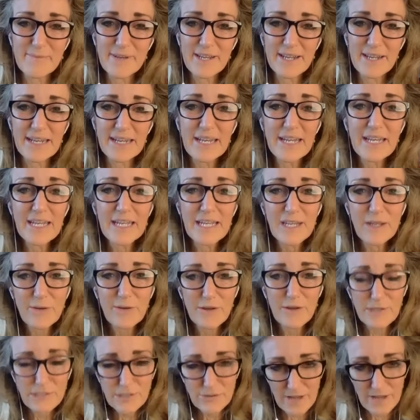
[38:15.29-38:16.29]
But you
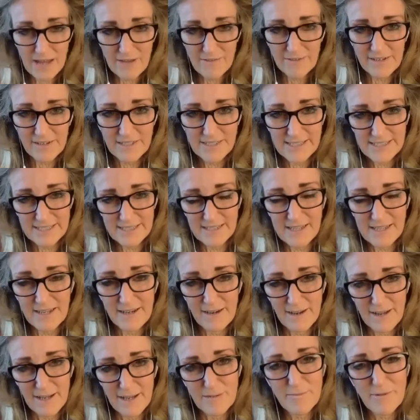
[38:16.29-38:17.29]
also have a
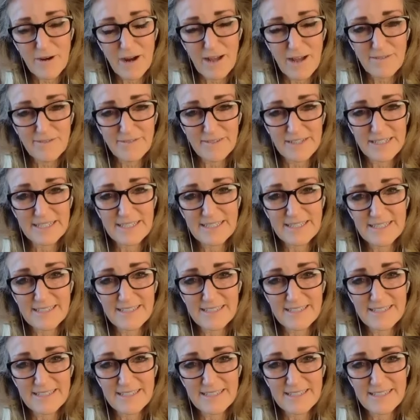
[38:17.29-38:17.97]
nonprofit.